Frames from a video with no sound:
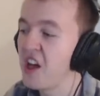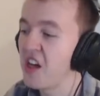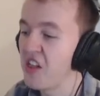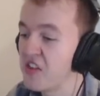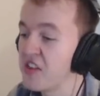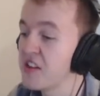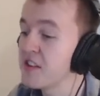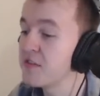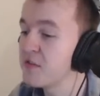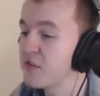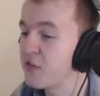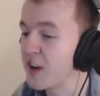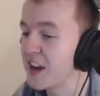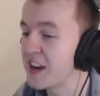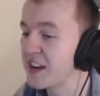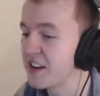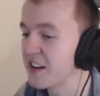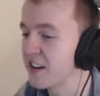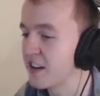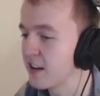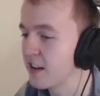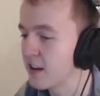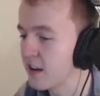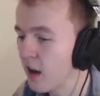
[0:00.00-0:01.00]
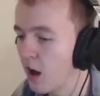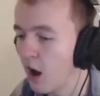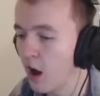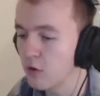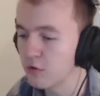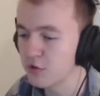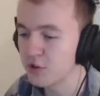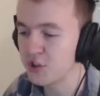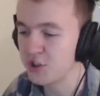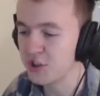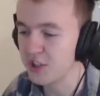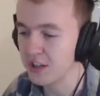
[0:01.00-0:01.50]
than Vader. Oh
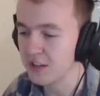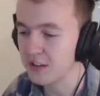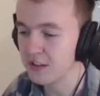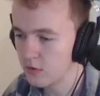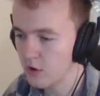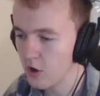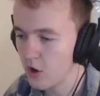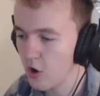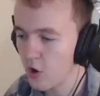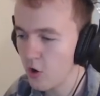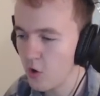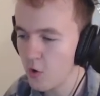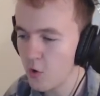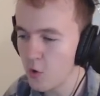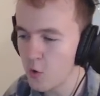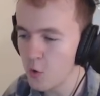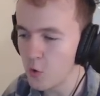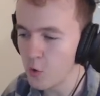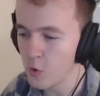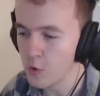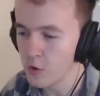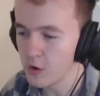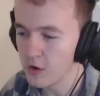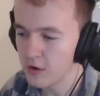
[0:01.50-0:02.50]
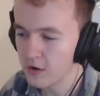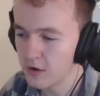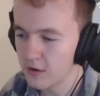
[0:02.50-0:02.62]
shit, no.